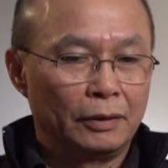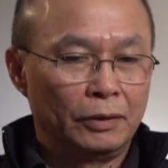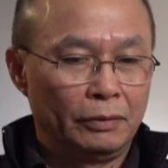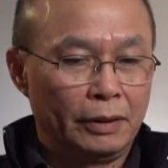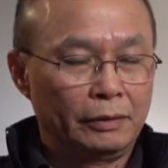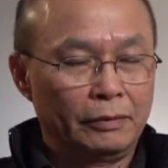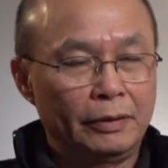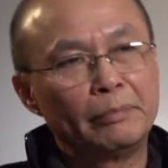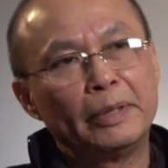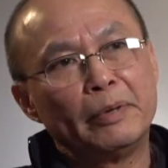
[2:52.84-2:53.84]
to
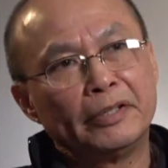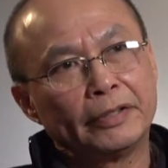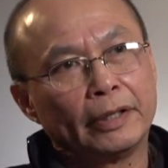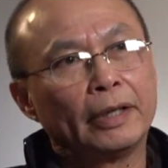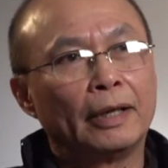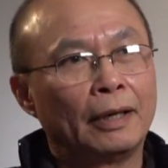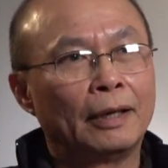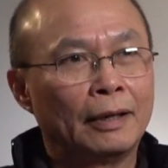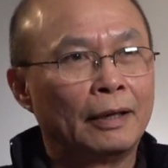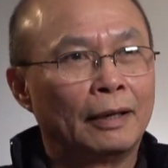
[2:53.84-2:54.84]
keep me busy.
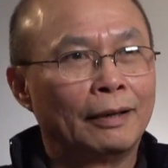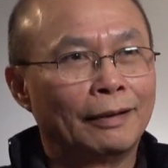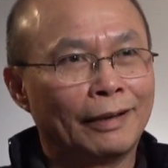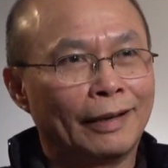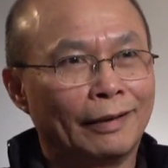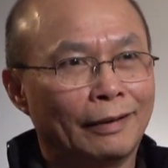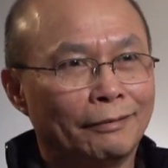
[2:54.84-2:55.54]
Like